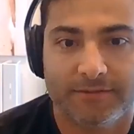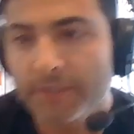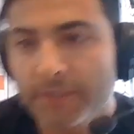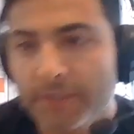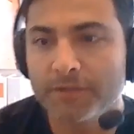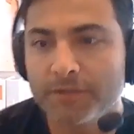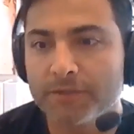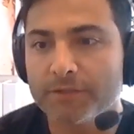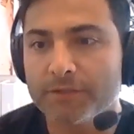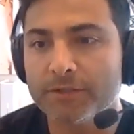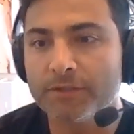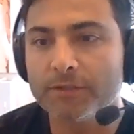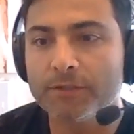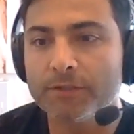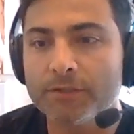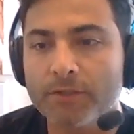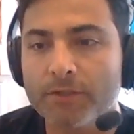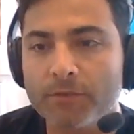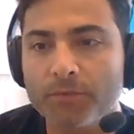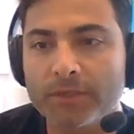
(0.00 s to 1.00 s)
You know,
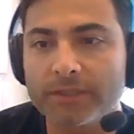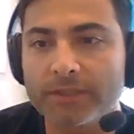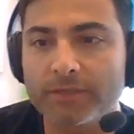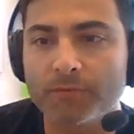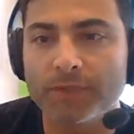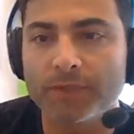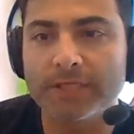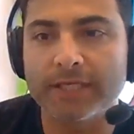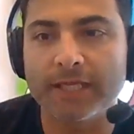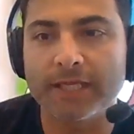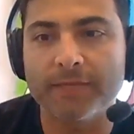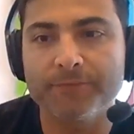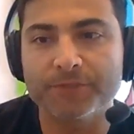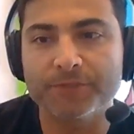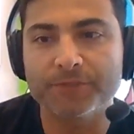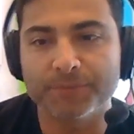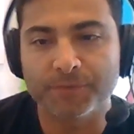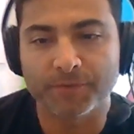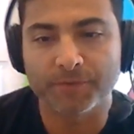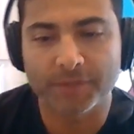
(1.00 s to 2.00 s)
you know what came
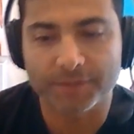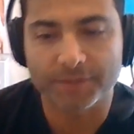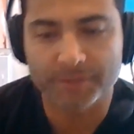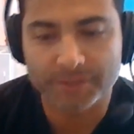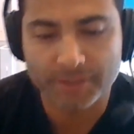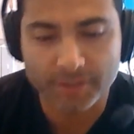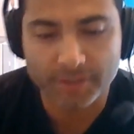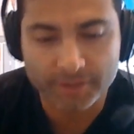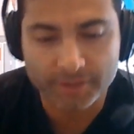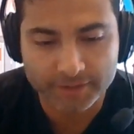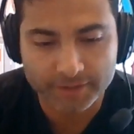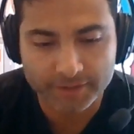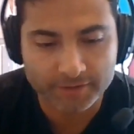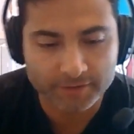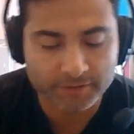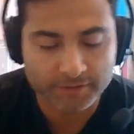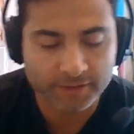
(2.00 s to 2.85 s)
to me while you're talking,